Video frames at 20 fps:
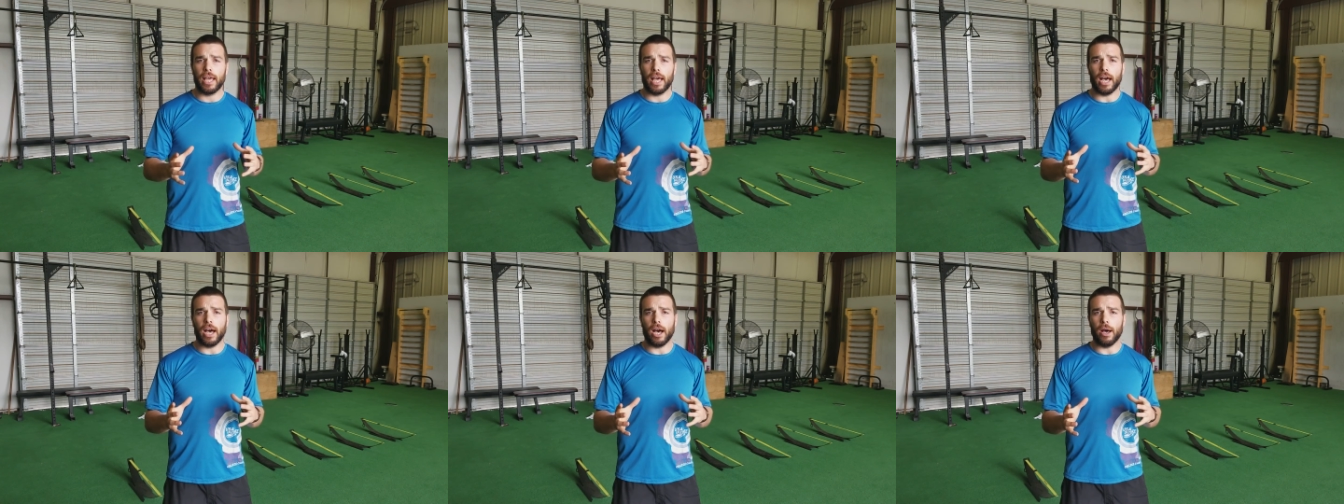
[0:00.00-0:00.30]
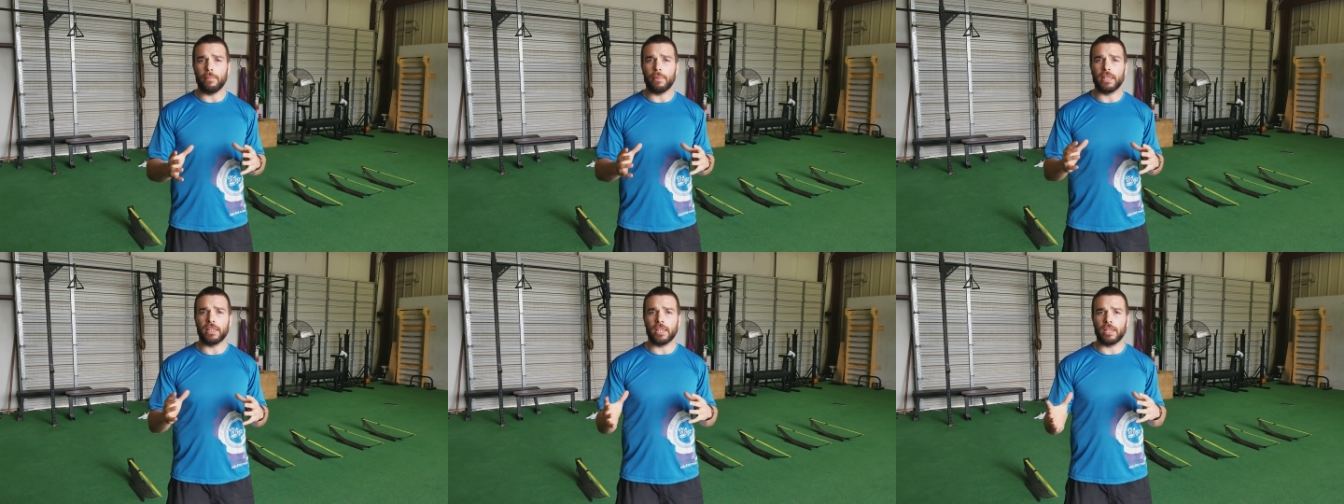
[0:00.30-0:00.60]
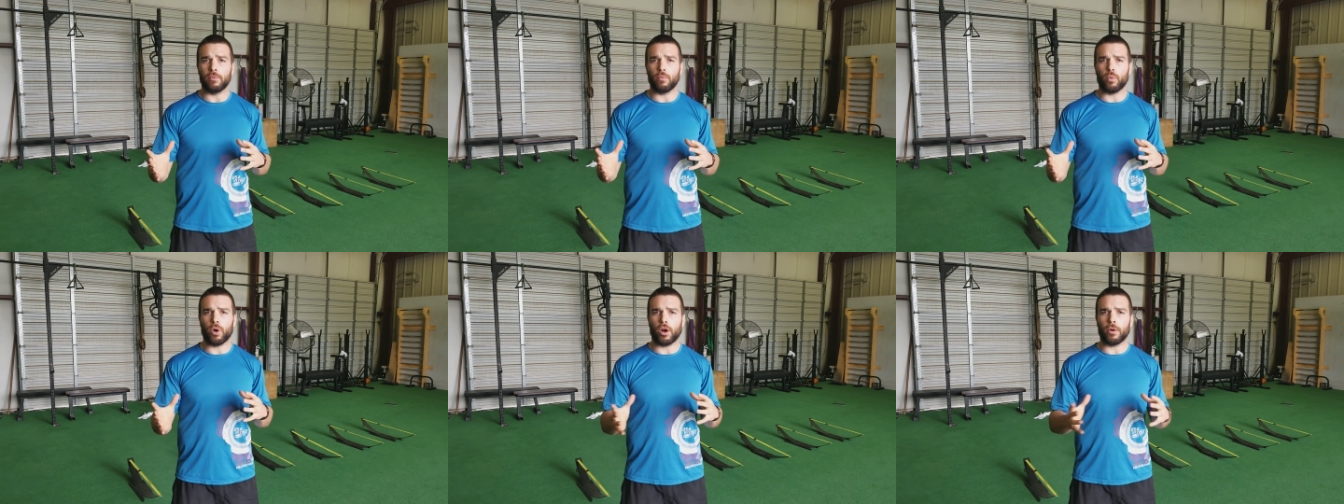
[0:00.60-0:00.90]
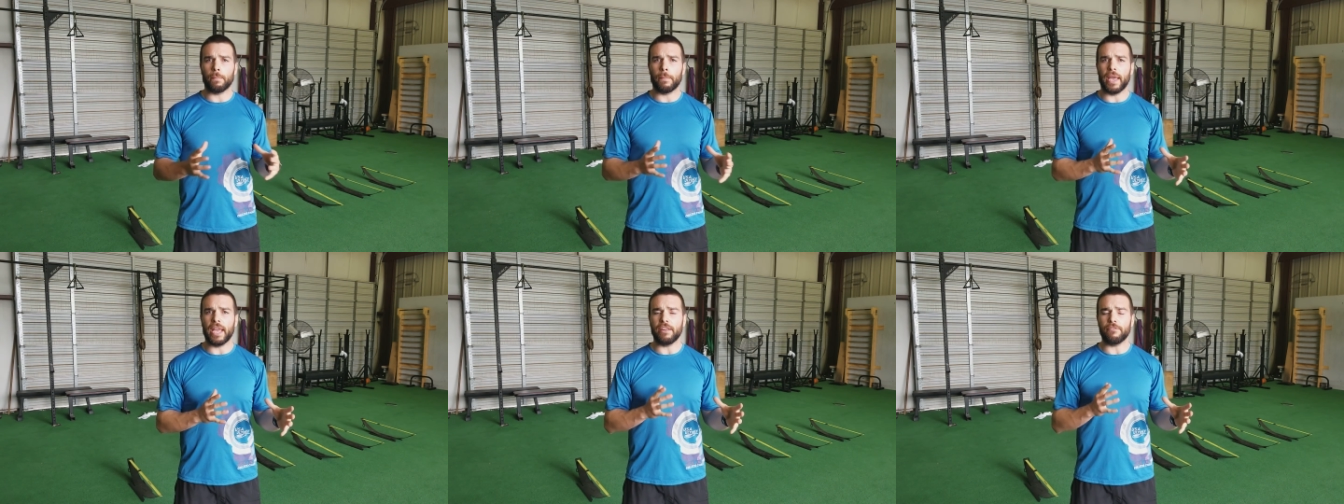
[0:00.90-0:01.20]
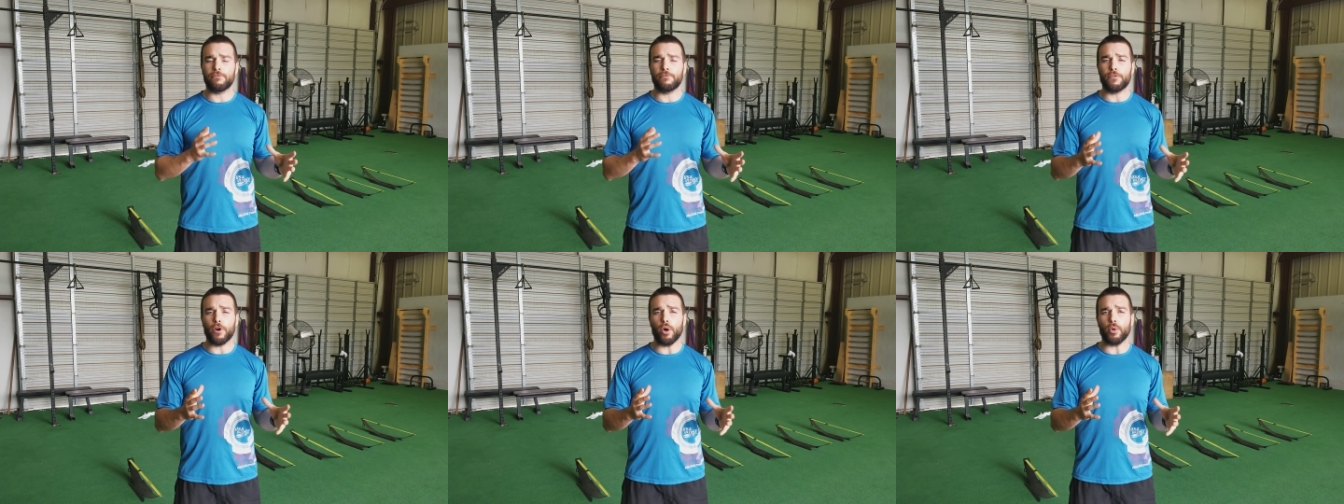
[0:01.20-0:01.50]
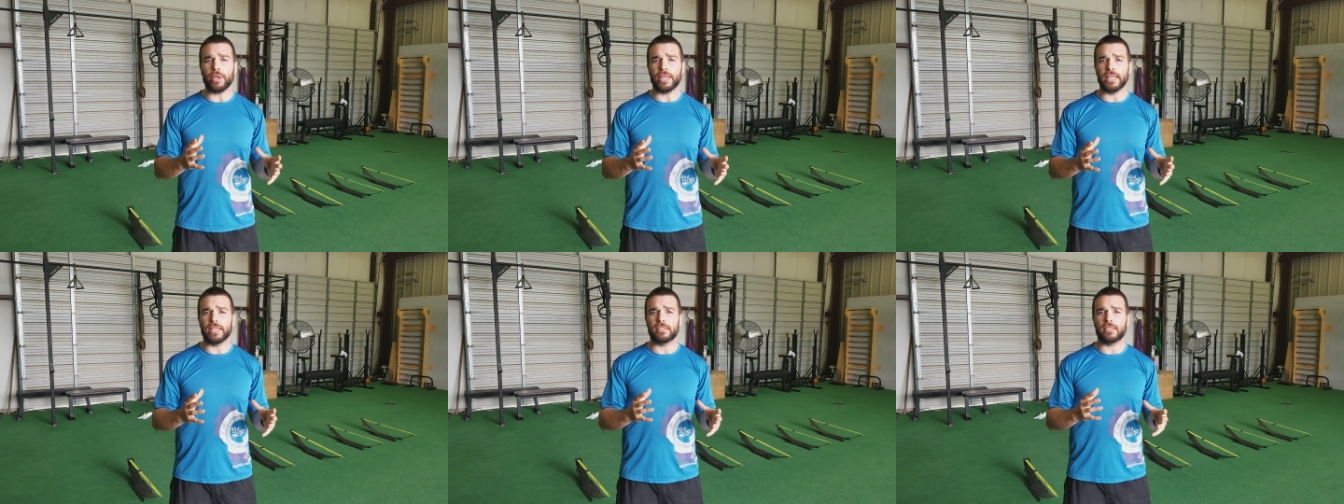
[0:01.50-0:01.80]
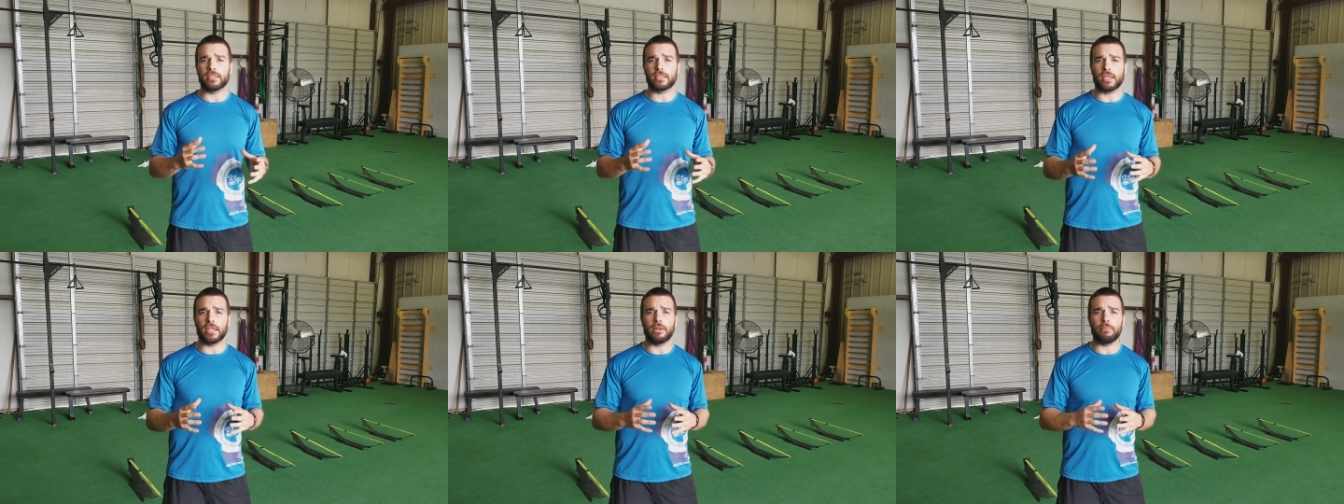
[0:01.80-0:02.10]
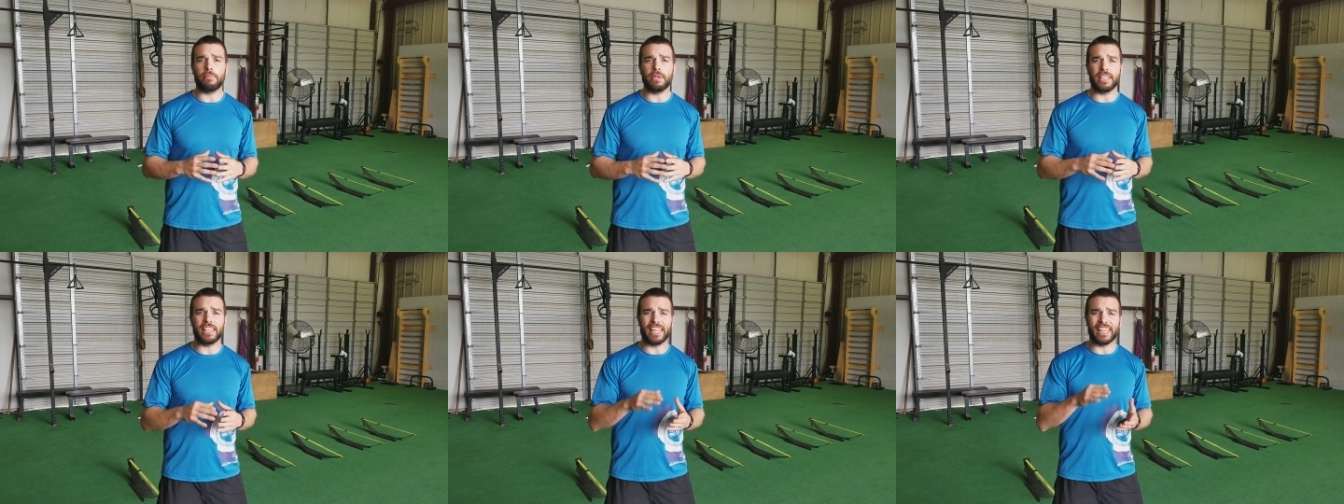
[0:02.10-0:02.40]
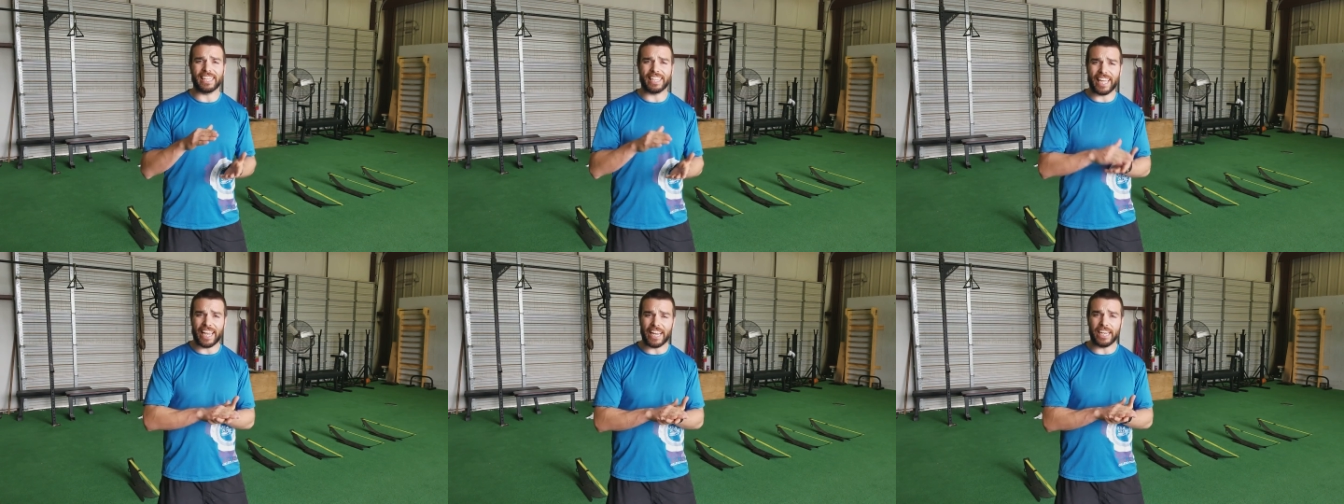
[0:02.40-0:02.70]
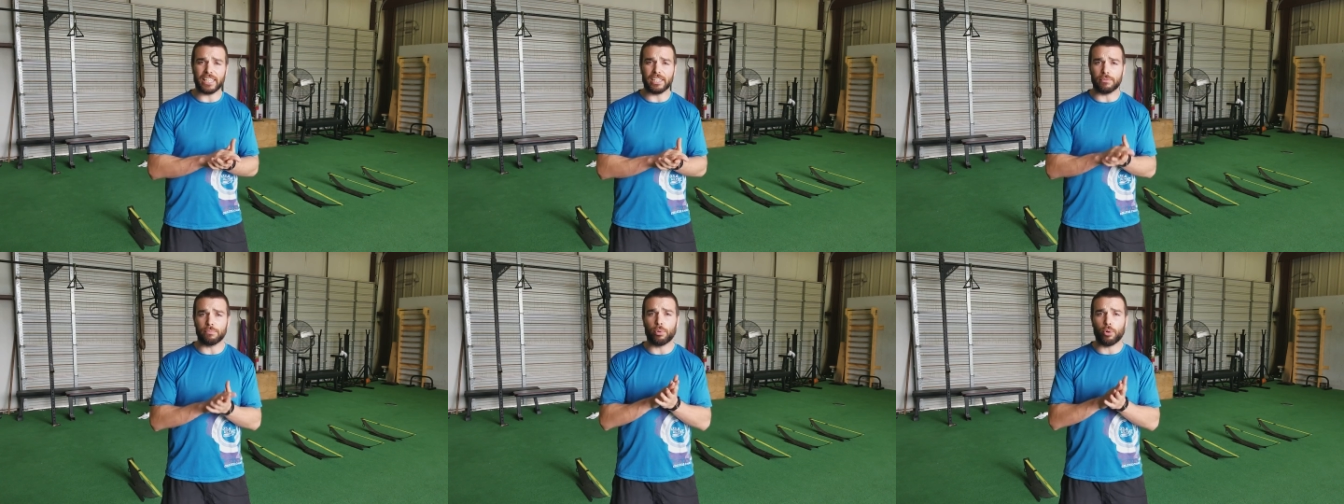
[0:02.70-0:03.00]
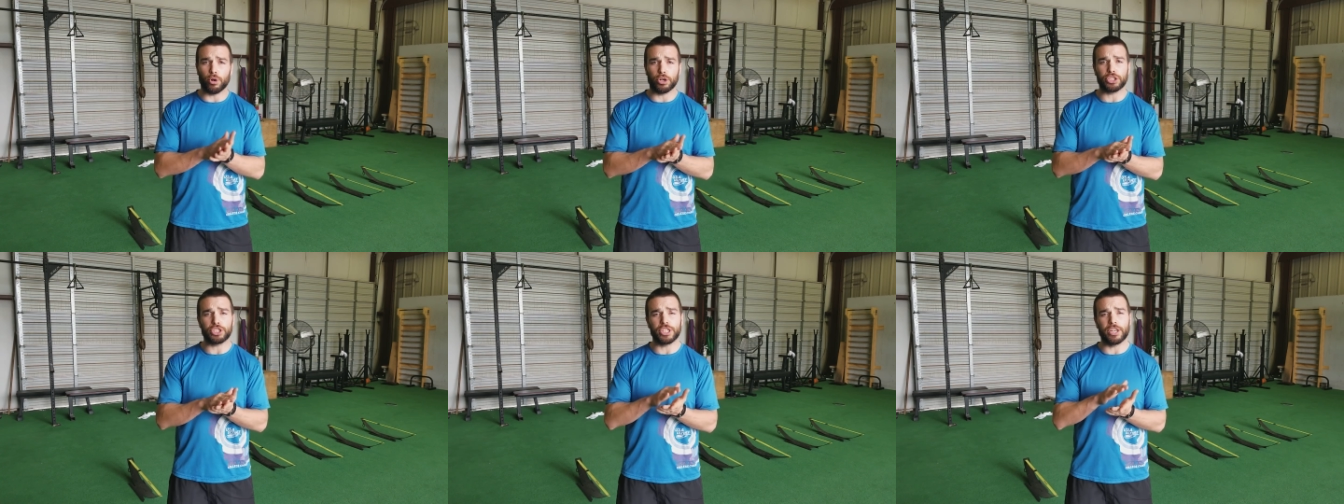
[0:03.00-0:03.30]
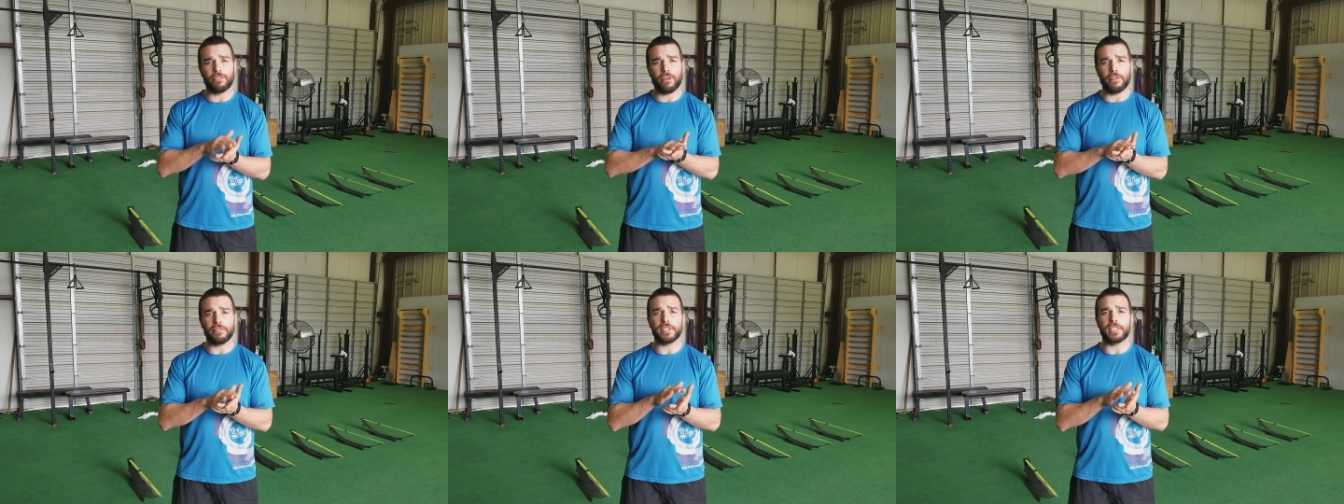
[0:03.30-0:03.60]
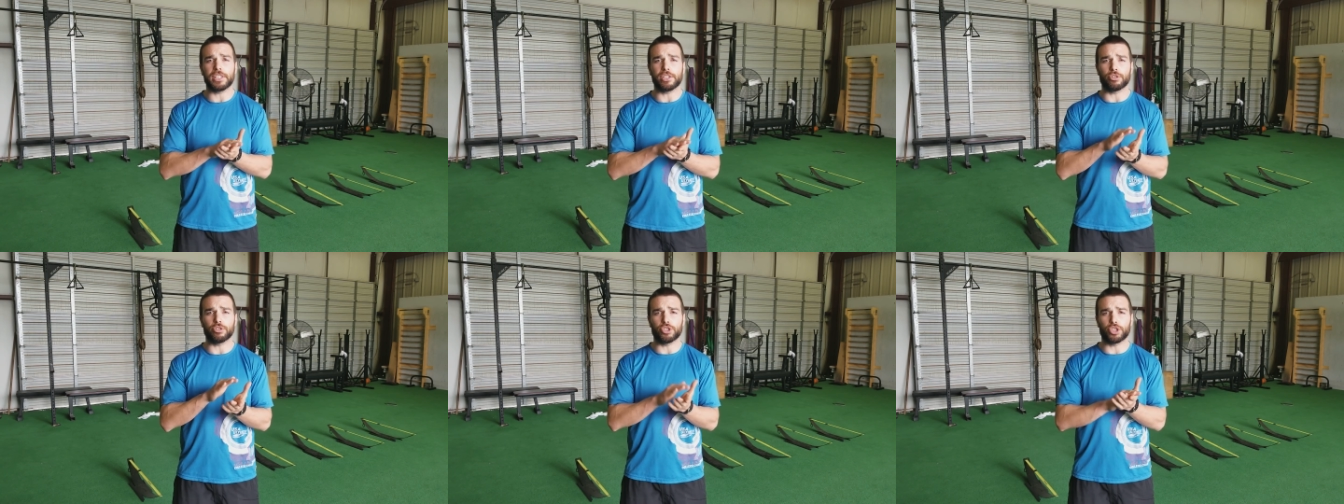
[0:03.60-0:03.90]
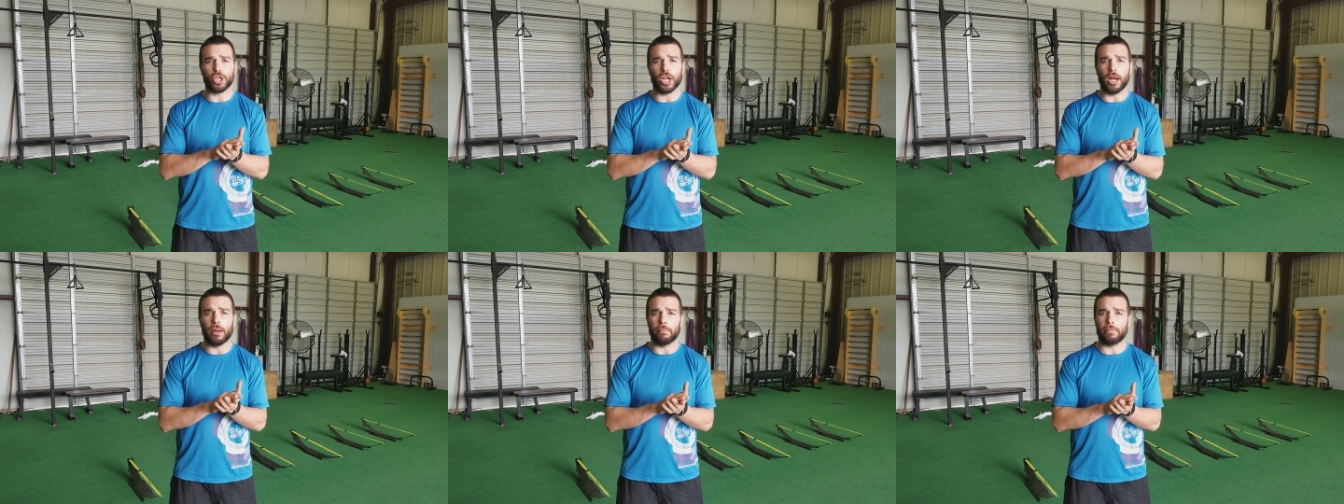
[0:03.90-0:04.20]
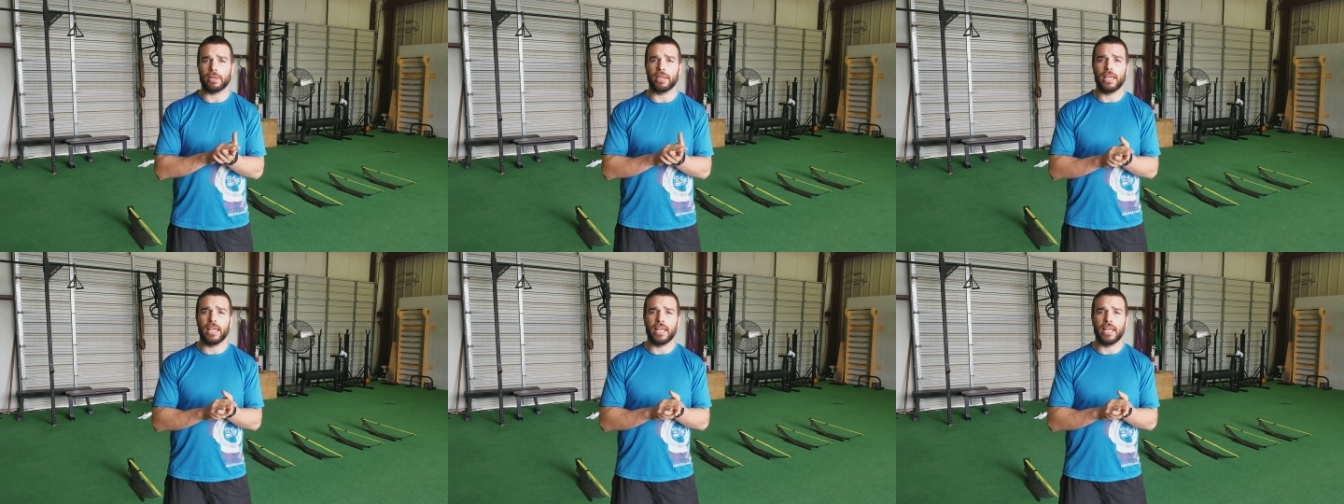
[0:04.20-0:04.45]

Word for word: Um, and the, our main focus is going to be the landing portion of every single jump.